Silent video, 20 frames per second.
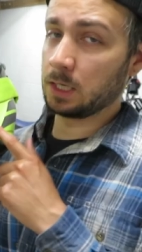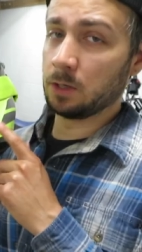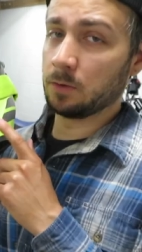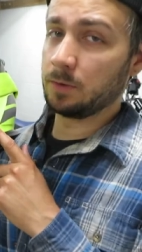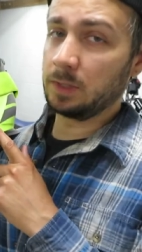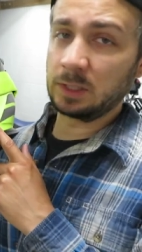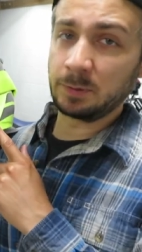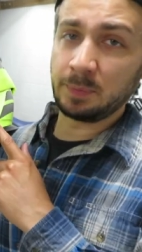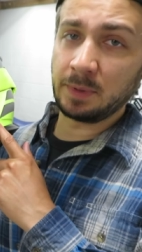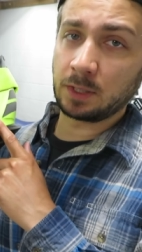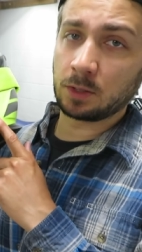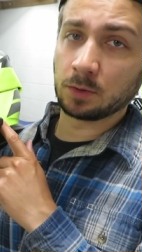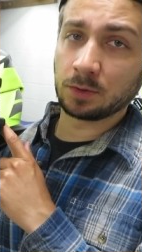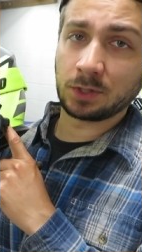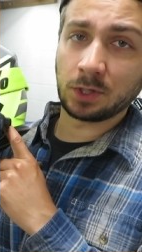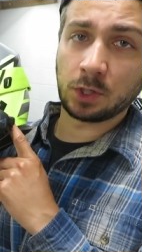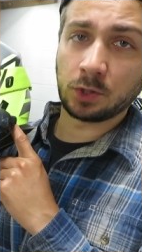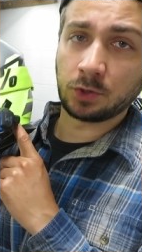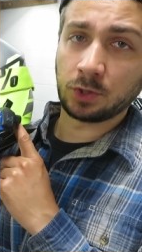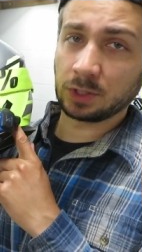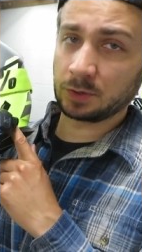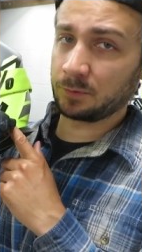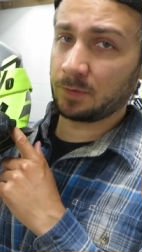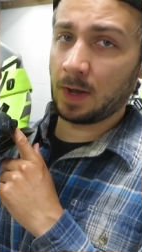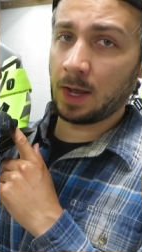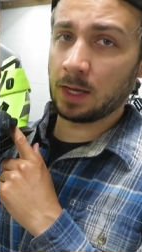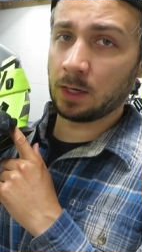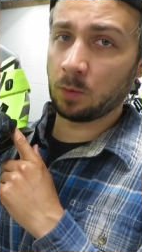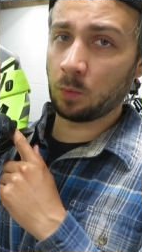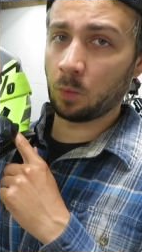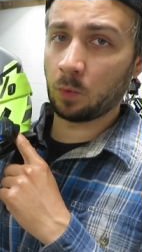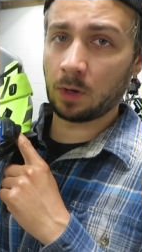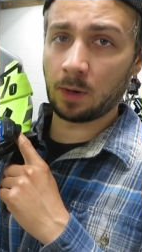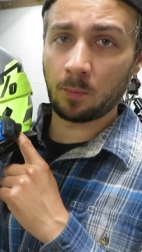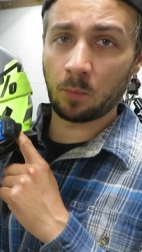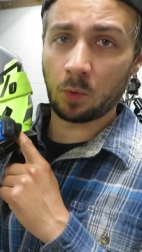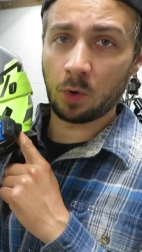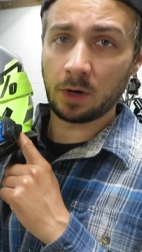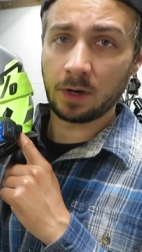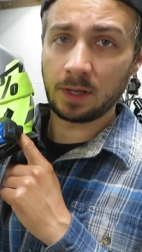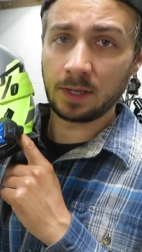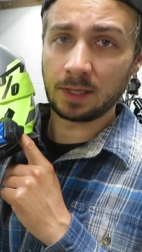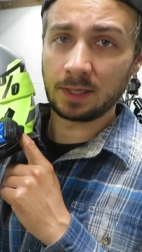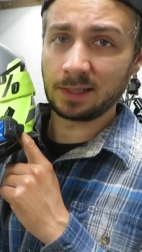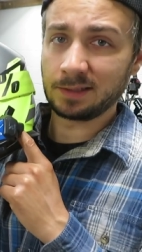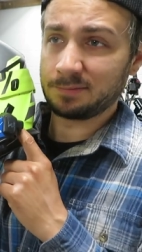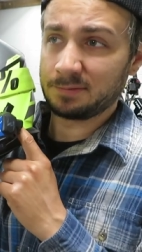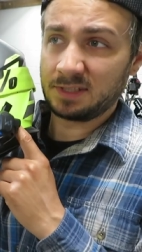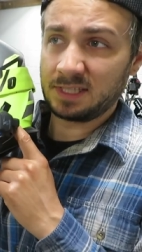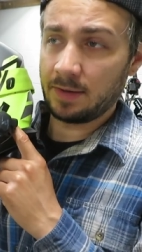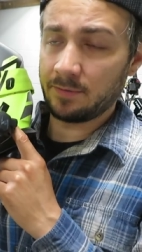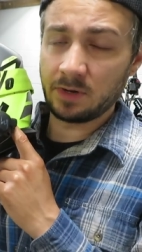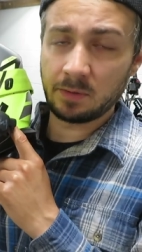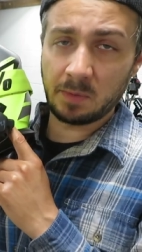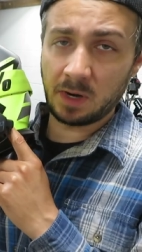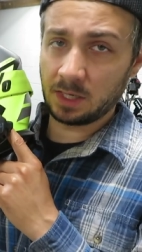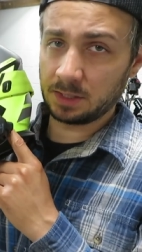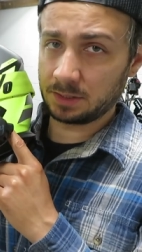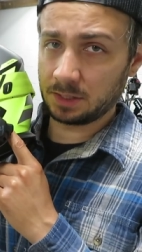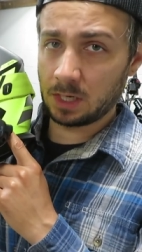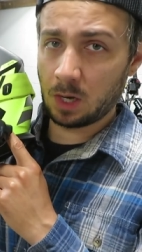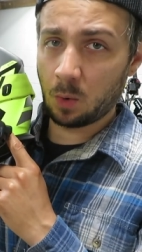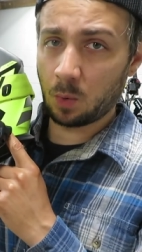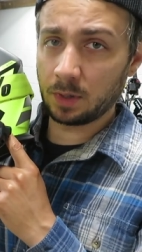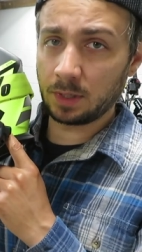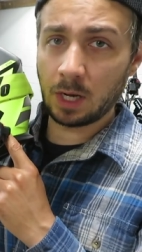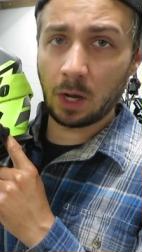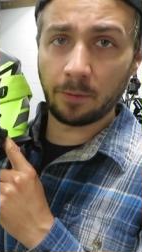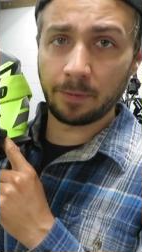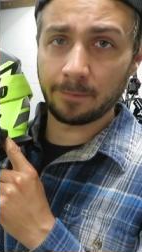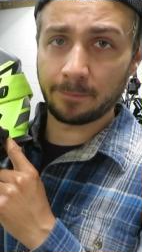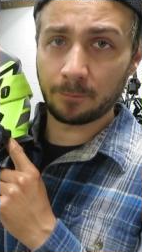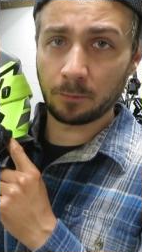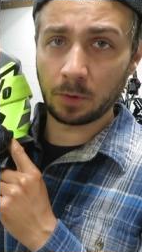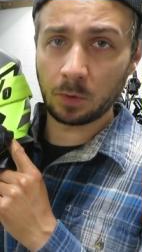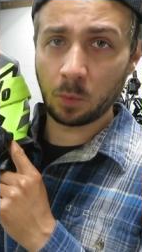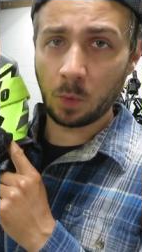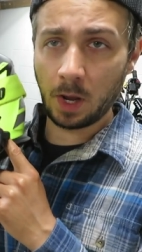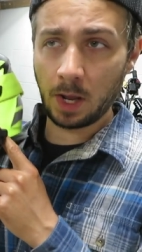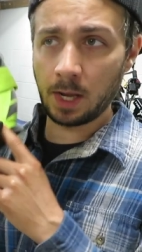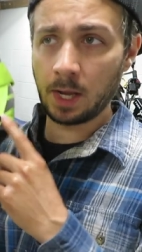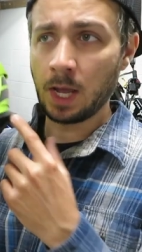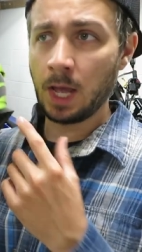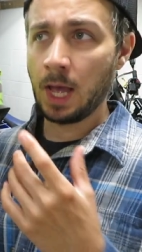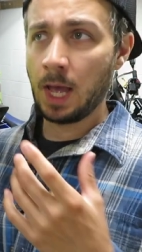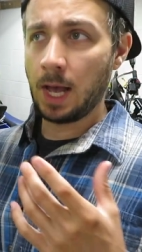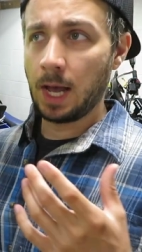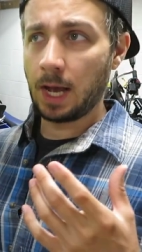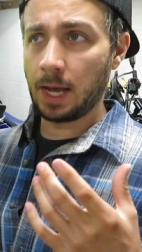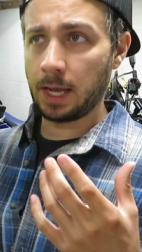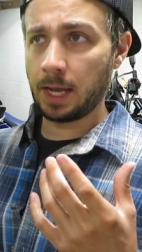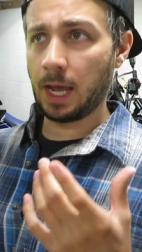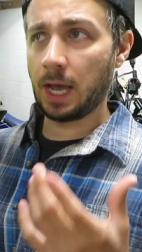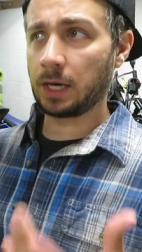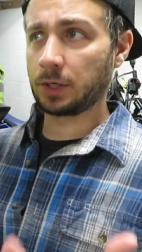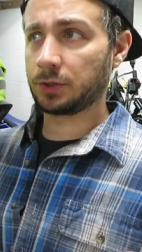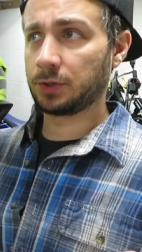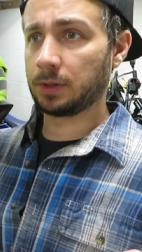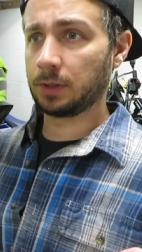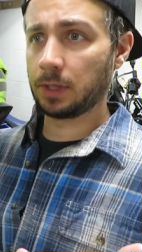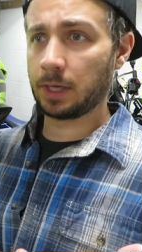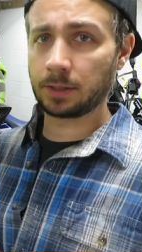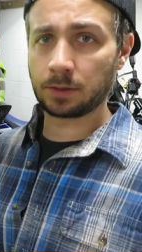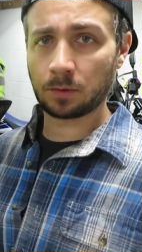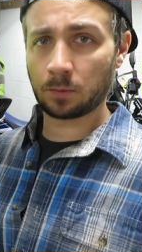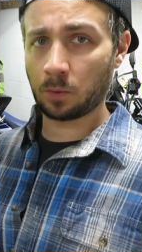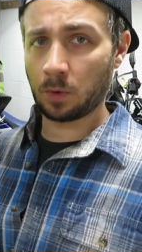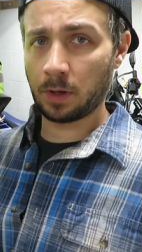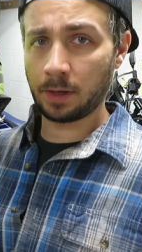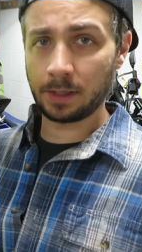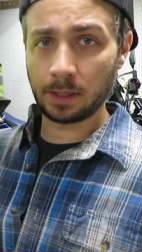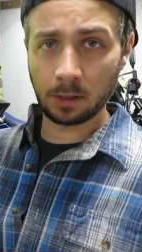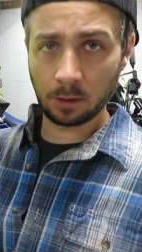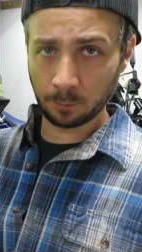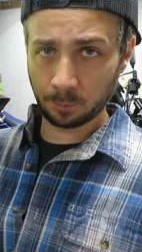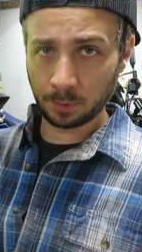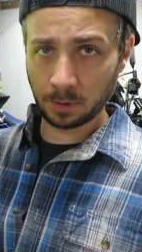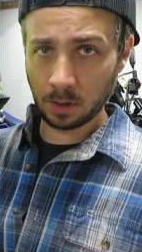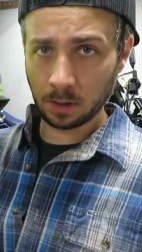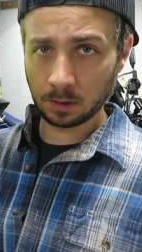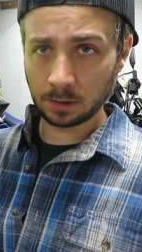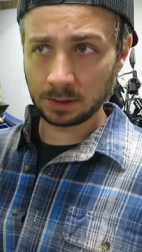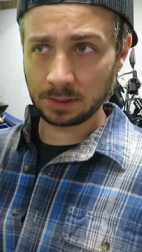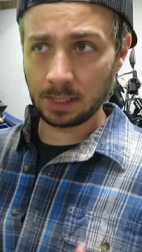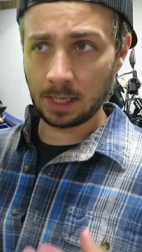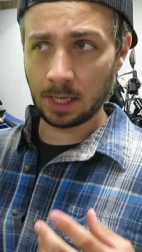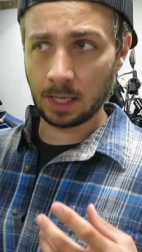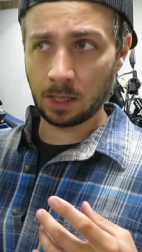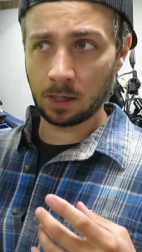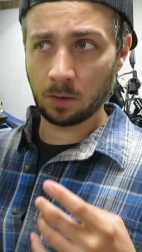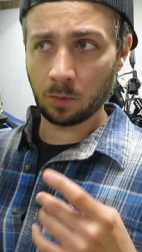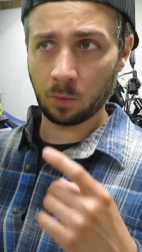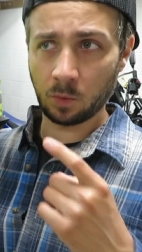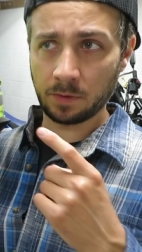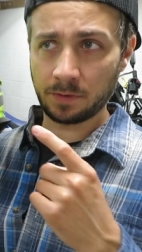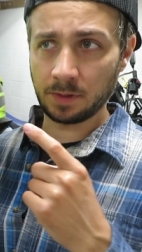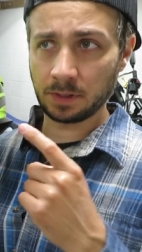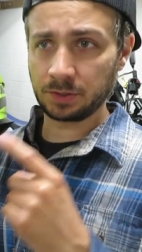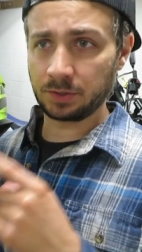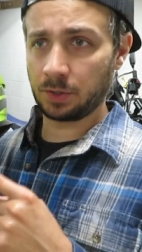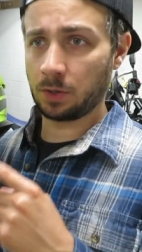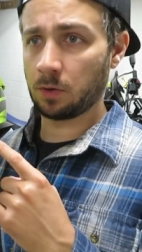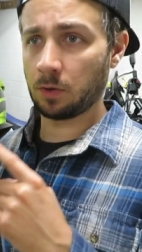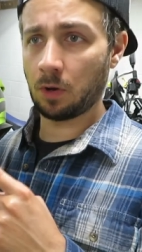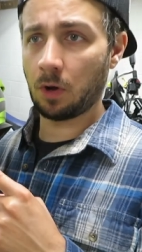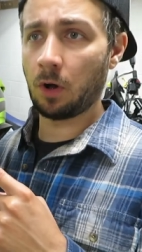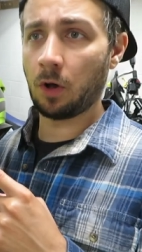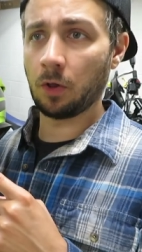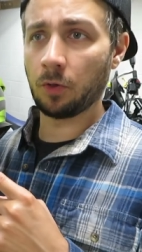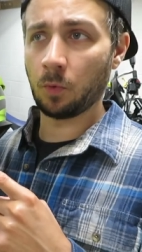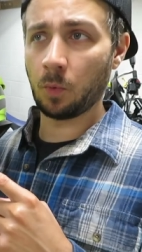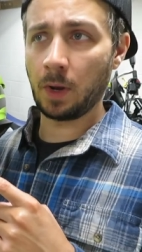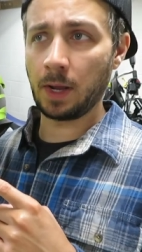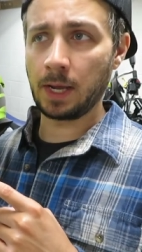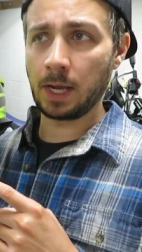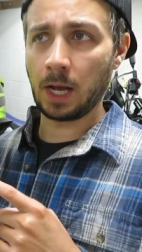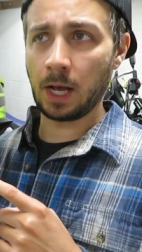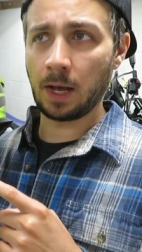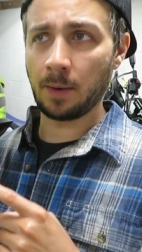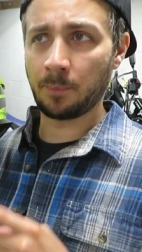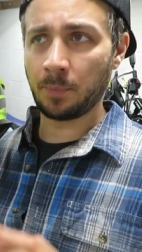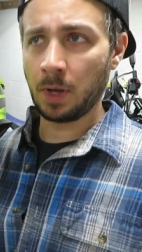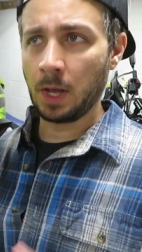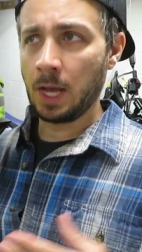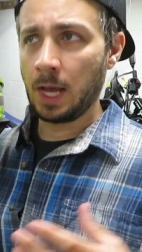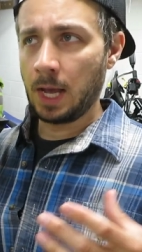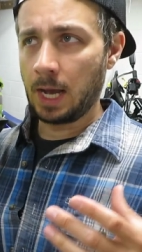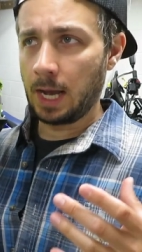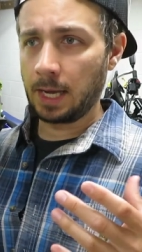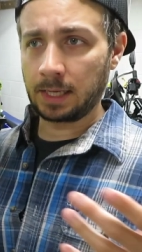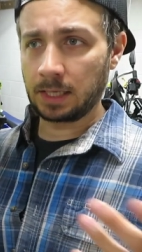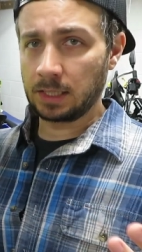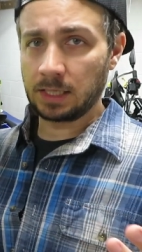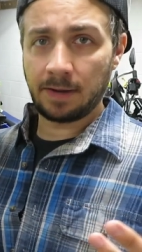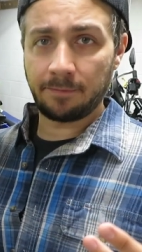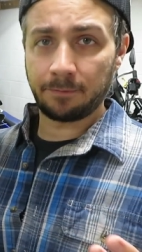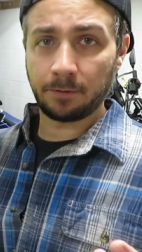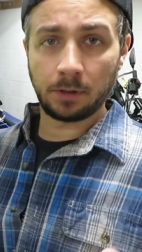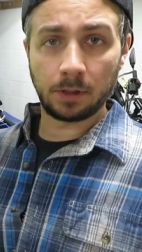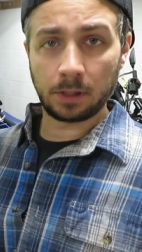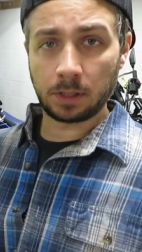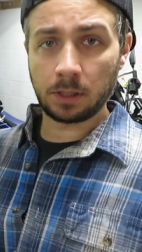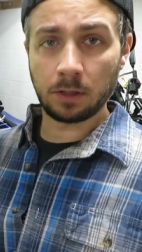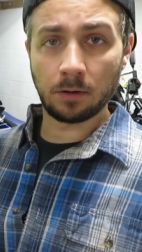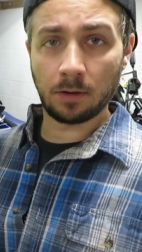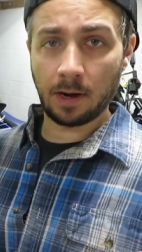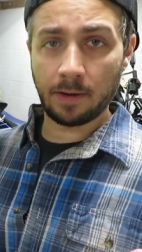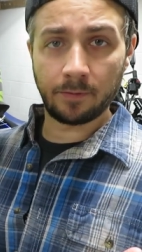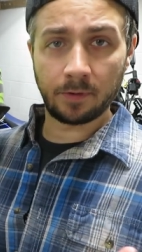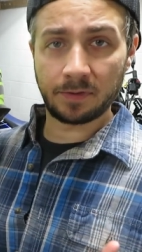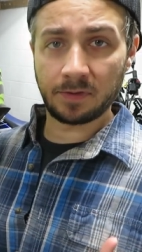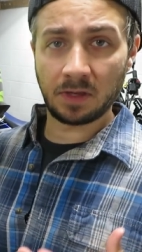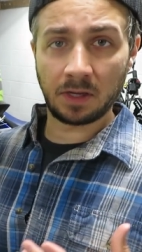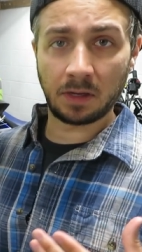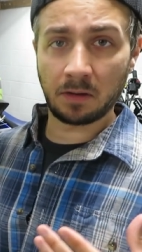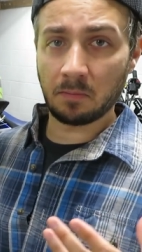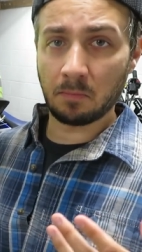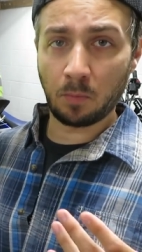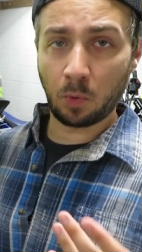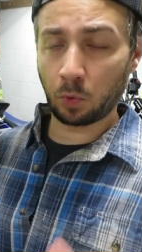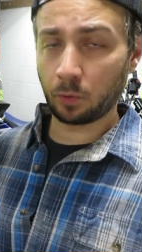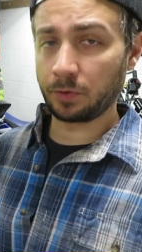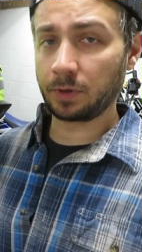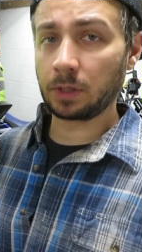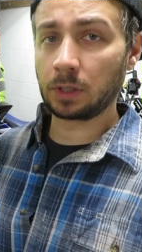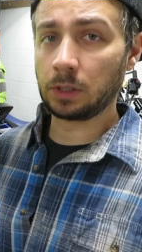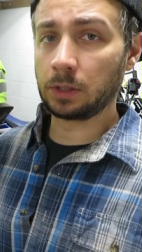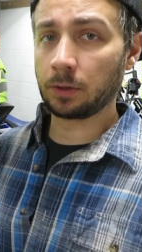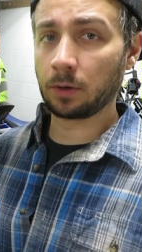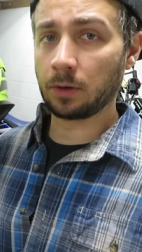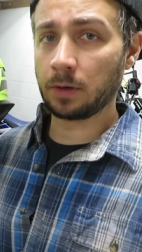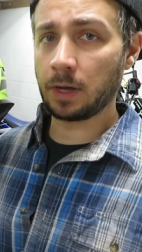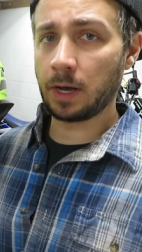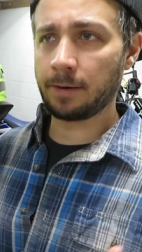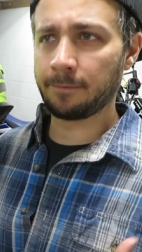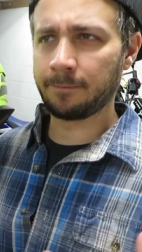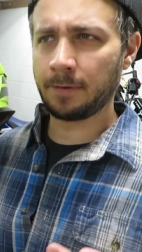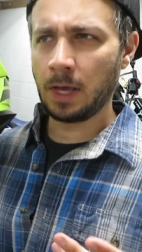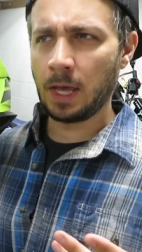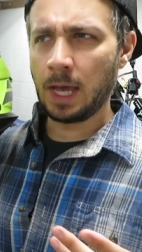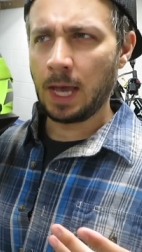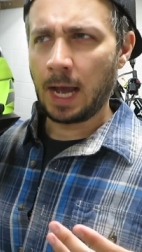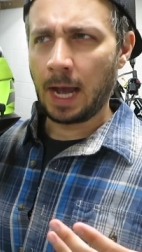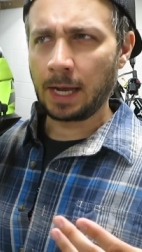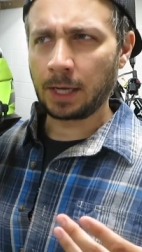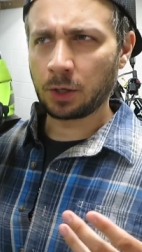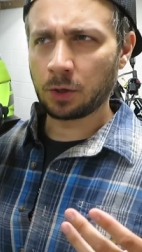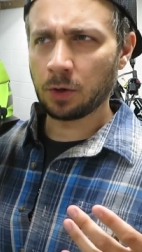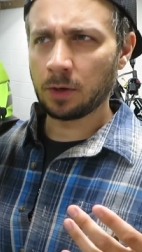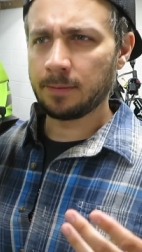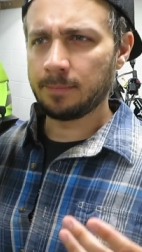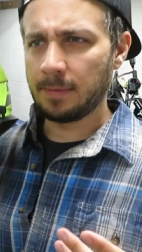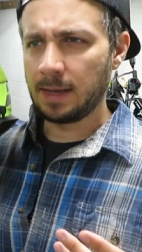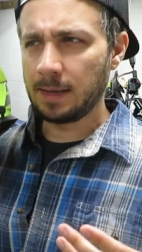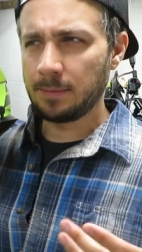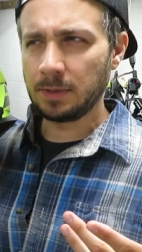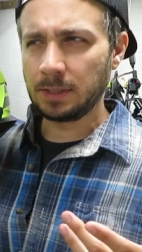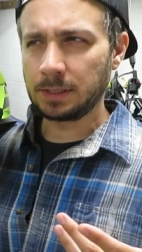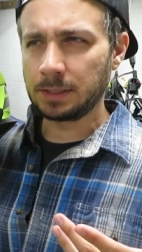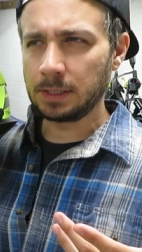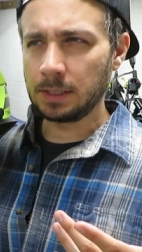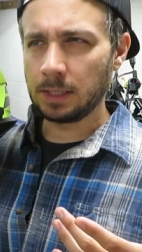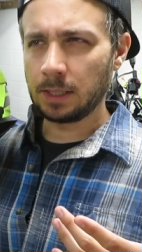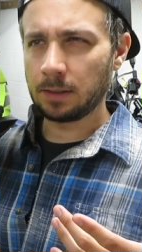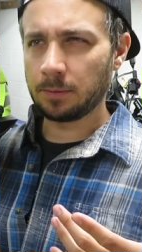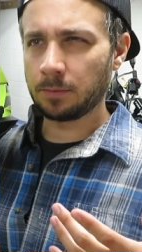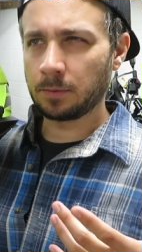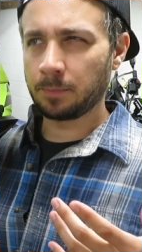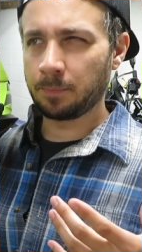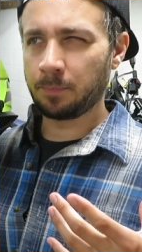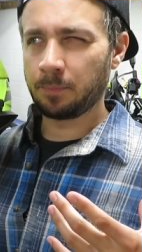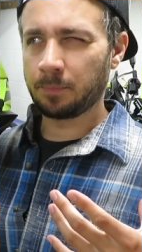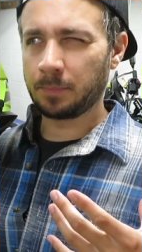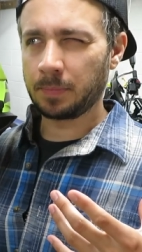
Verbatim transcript: can hear these speakers just fine when I'm running seventy miles an hour down the freeway. I actually like to run earplugs, and with this turned all the way up, I can definitely hear everything more than clear enough. I could maybe see it